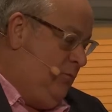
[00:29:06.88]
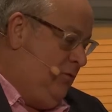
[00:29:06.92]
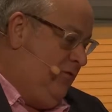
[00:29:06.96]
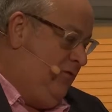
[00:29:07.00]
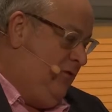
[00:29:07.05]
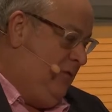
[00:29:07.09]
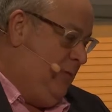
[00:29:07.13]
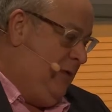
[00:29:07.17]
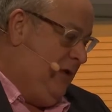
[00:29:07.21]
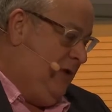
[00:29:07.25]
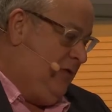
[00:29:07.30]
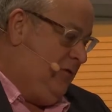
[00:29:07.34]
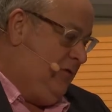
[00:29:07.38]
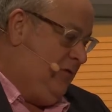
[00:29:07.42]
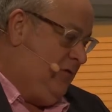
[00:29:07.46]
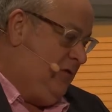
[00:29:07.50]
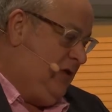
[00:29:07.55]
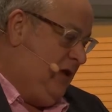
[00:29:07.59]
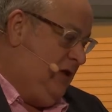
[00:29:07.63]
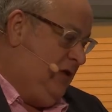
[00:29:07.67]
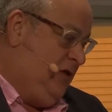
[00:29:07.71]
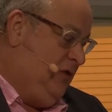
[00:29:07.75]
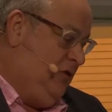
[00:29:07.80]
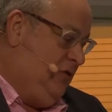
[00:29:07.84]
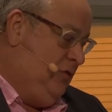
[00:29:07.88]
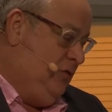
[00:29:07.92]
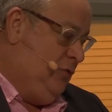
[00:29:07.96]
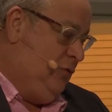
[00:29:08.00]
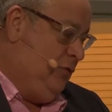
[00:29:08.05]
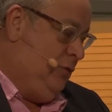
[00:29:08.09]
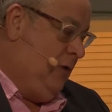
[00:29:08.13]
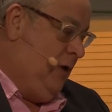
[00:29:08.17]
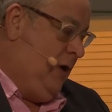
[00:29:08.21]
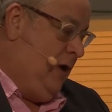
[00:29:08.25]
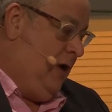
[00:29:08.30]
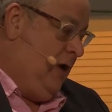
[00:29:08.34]
movie makers like
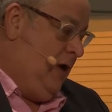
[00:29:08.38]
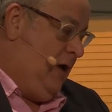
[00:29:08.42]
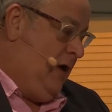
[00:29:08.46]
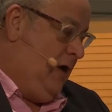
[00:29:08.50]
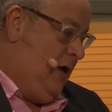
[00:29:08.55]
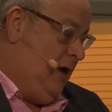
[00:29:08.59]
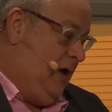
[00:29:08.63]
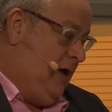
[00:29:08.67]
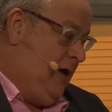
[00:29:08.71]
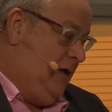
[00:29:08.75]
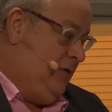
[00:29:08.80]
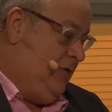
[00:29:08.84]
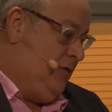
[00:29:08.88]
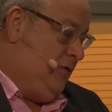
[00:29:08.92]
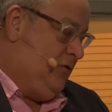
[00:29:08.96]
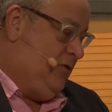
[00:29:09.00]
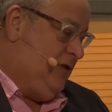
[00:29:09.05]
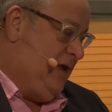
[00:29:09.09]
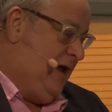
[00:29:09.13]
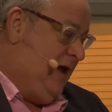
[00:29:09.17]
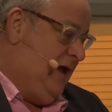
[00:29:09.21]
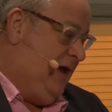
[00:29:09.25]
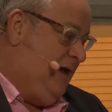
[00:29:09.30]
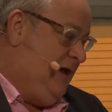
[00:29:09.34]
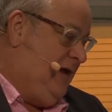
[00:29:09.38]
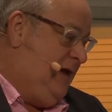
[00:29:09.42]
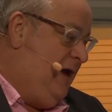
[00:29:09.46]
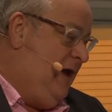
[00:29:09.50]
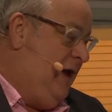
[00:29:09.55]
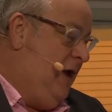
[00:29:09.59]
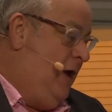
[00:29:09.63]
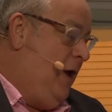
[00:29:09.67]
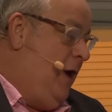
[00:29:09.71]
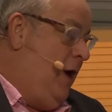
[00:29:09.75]
you uh, undertake.